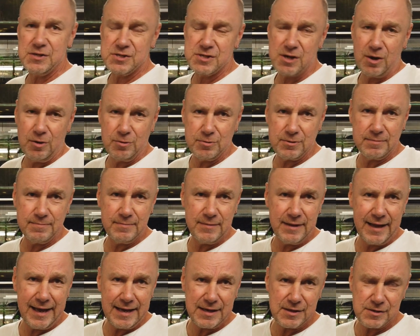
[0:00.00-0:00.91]
Salt
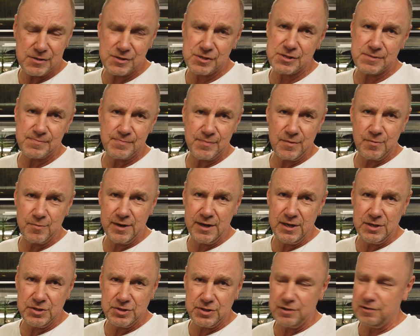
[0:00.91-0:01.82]
Lakes
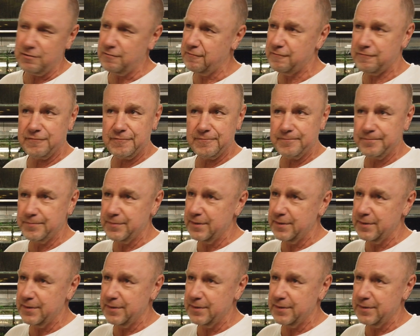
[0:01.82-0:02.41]
region of